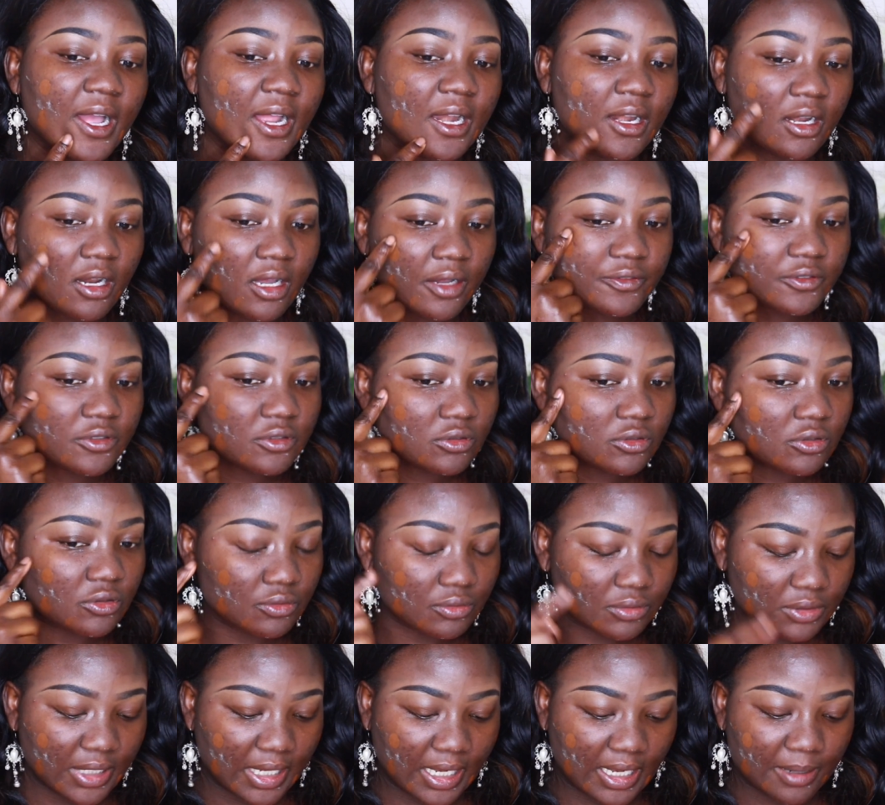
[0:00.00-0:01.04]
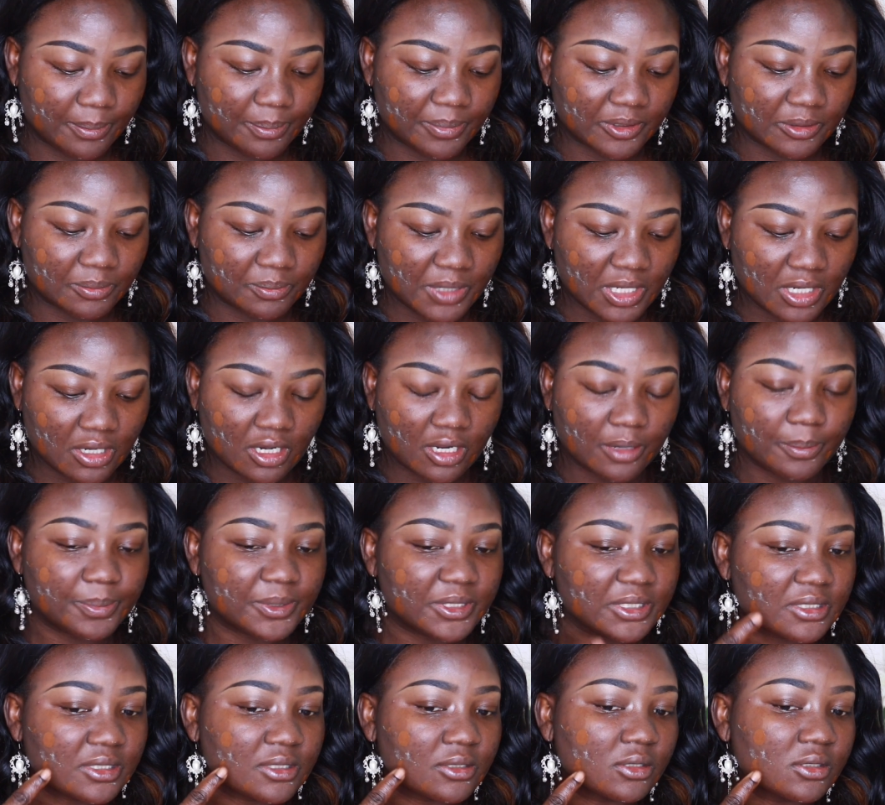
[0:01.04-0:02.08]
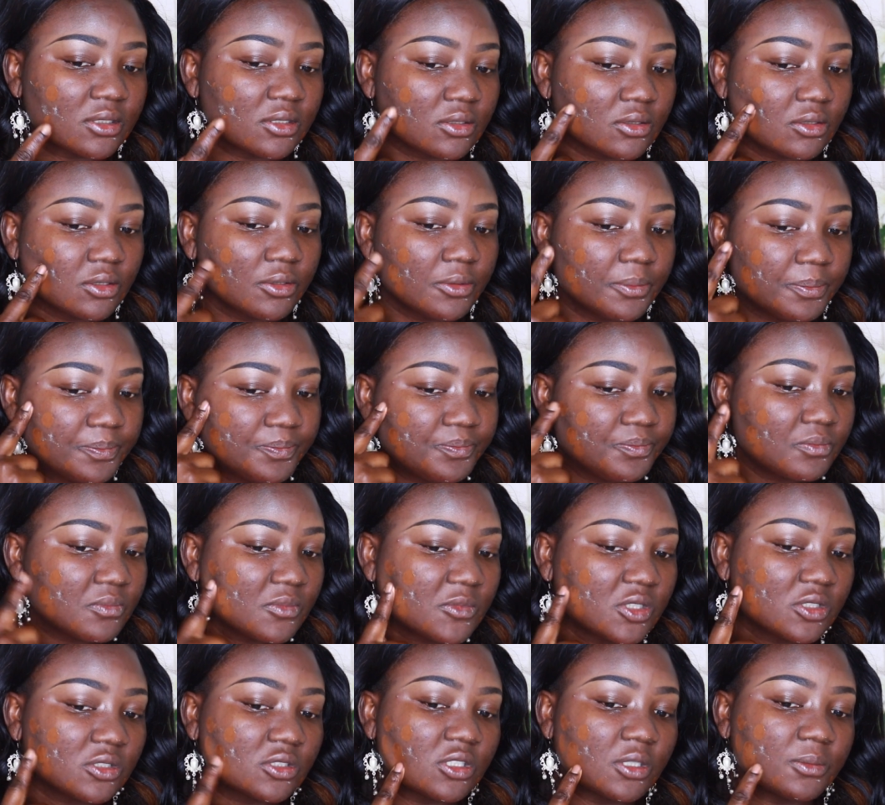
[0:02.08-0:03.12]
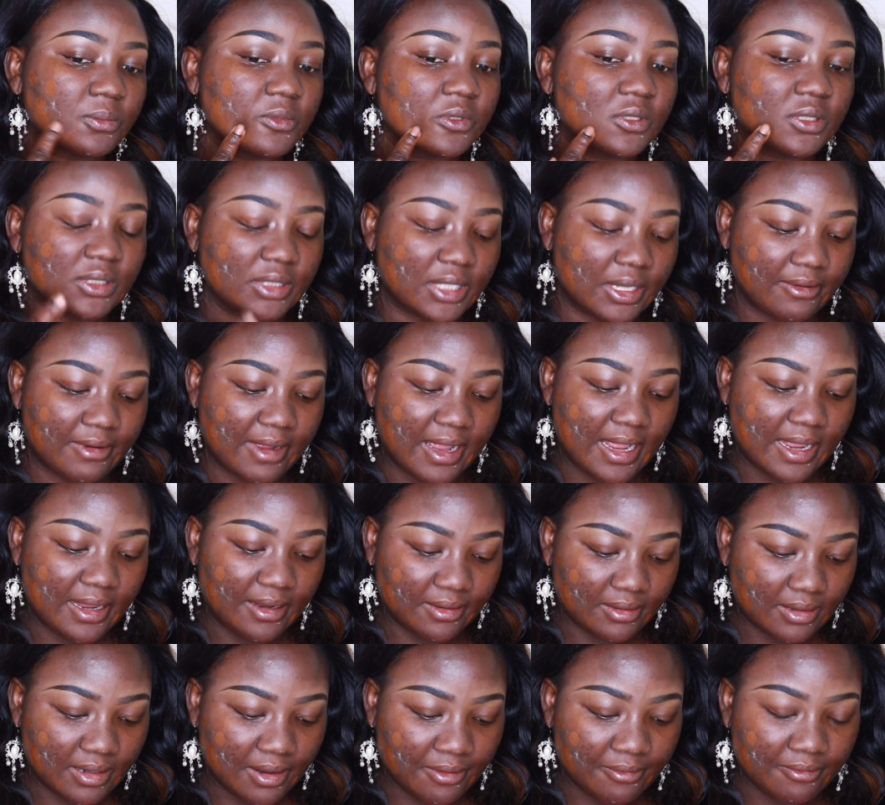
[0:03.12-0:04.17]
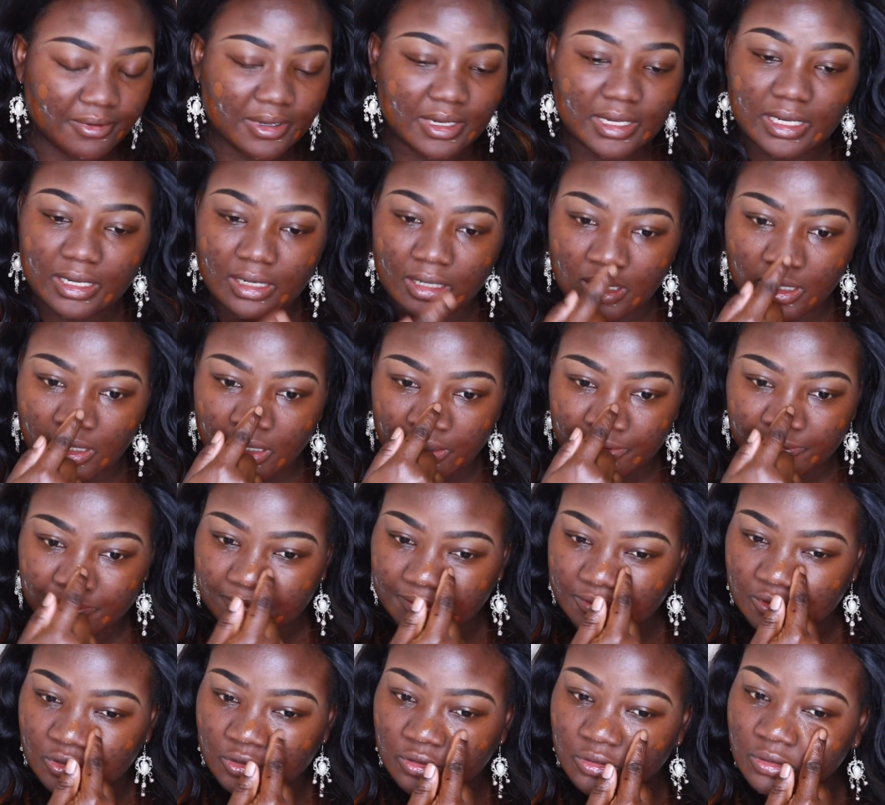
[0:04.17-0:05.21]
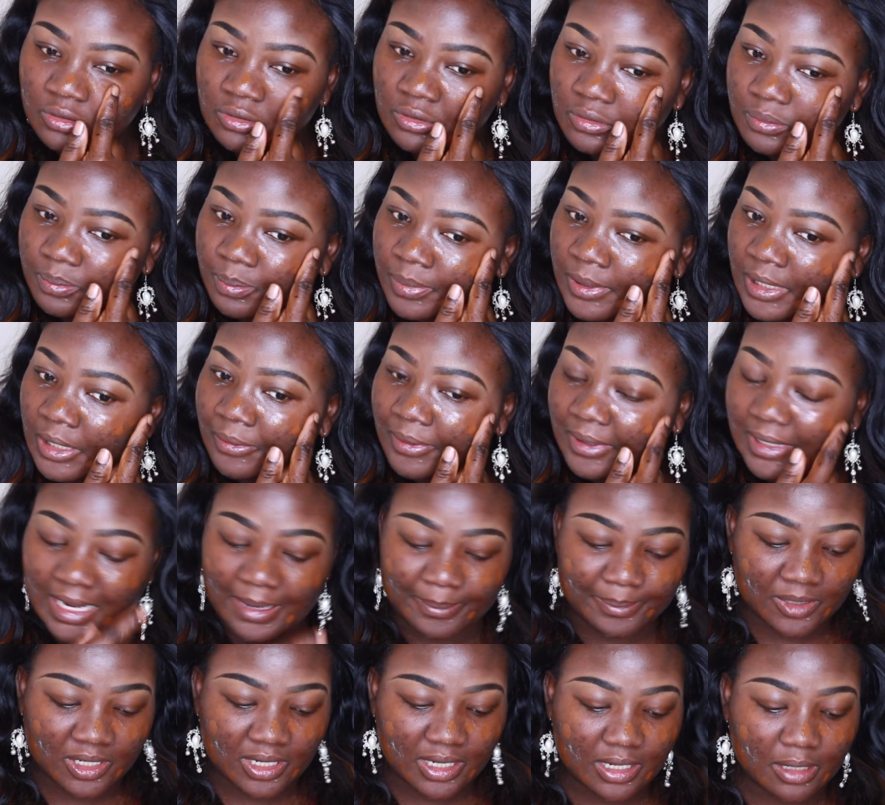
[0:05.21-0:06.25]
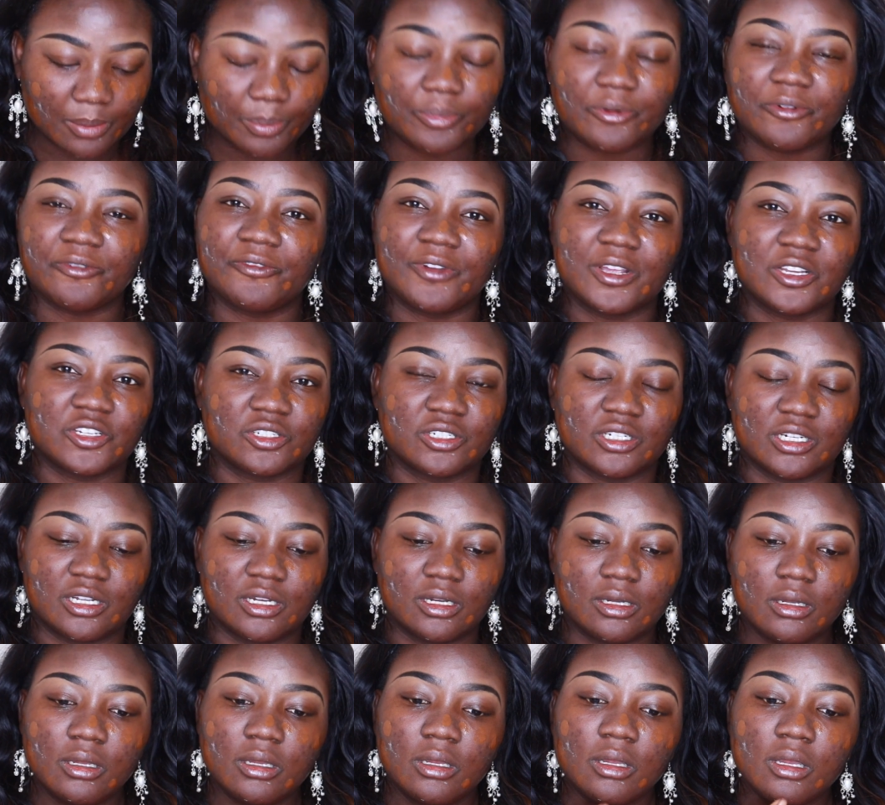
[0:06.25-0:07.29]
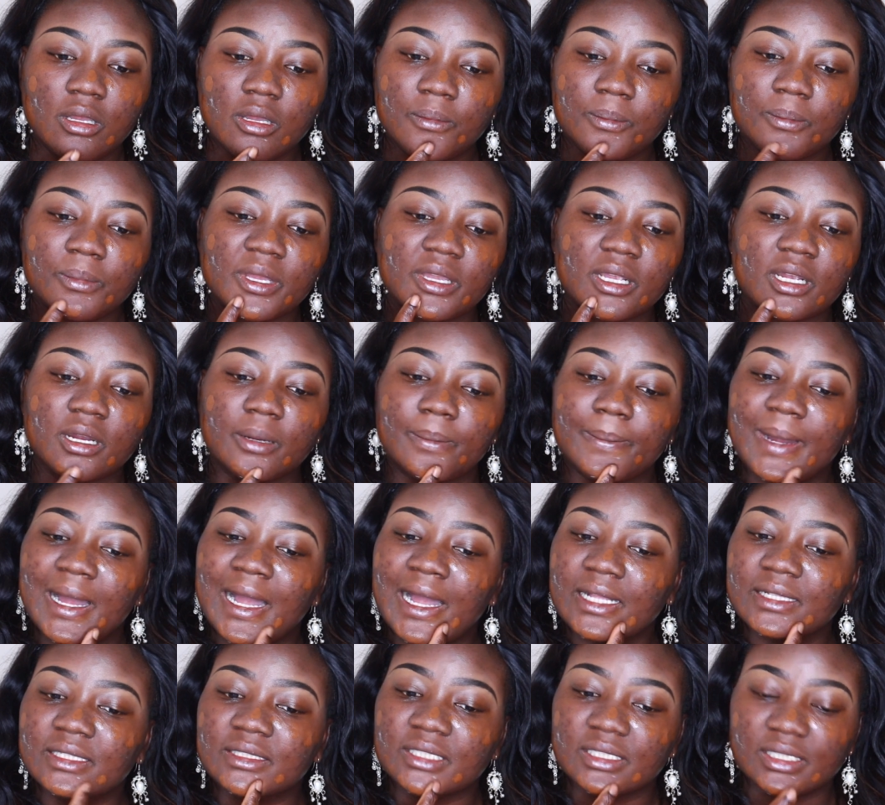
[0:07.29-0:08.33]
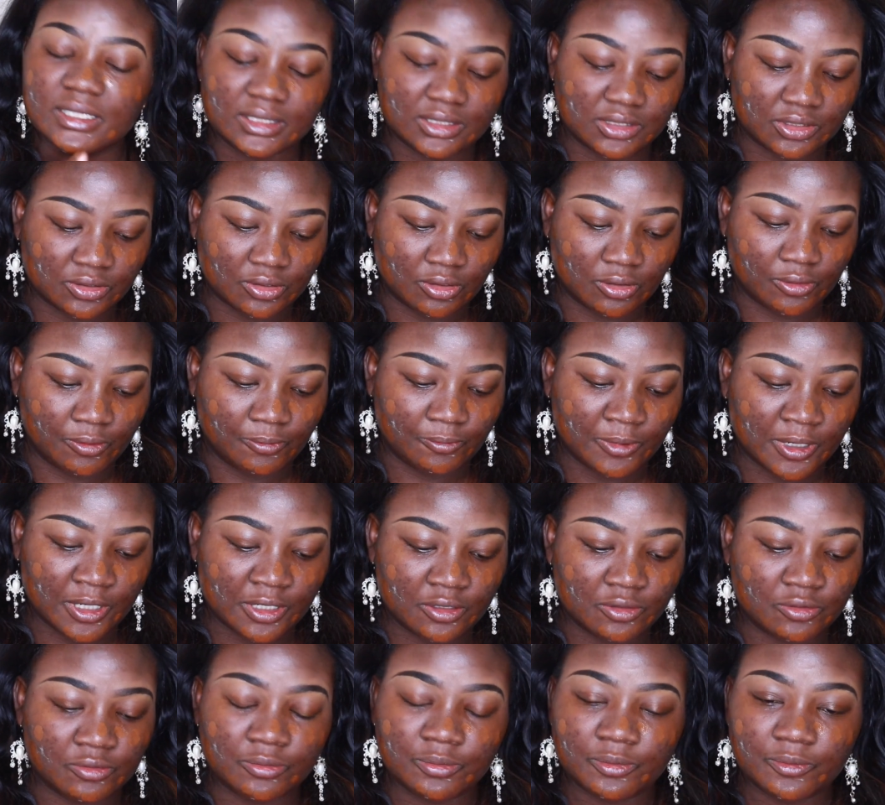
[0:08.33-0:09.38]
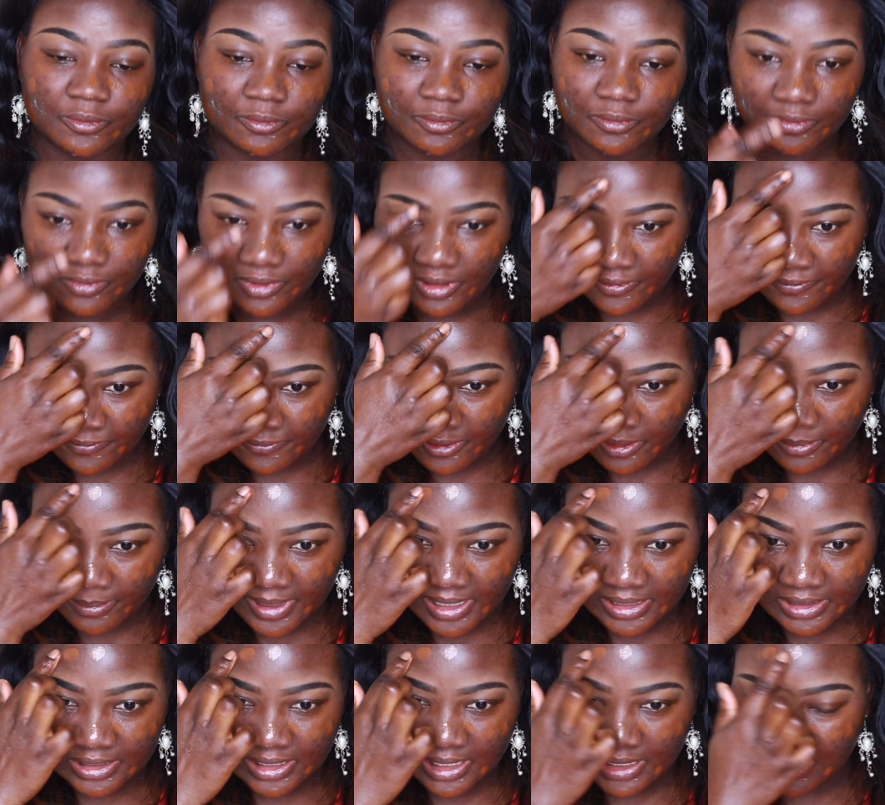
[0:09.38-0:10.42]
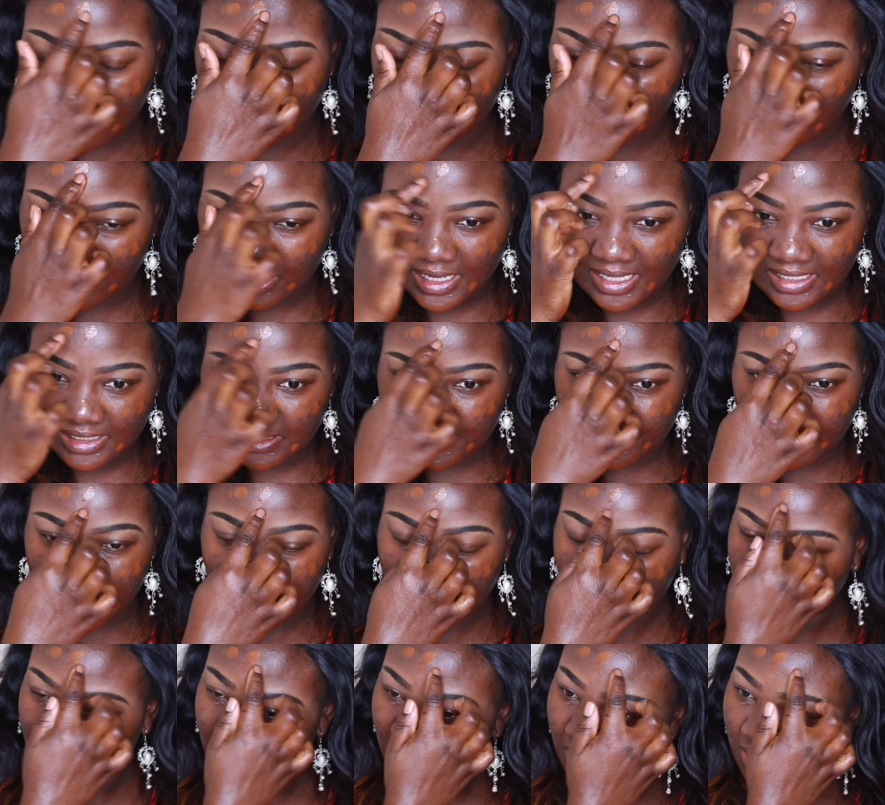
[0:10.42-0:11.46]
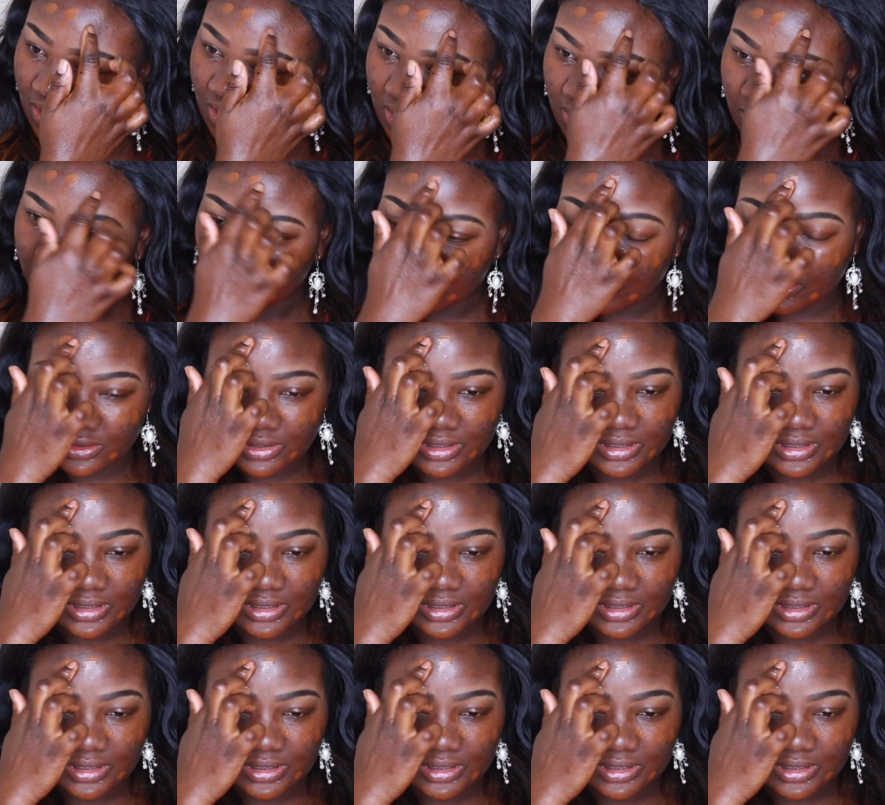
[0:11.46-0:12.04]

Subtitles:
love to do hair, but makeup is also something that I really love to play with. I'm not a professional makeup artist, so if you're on my channel, don't expect to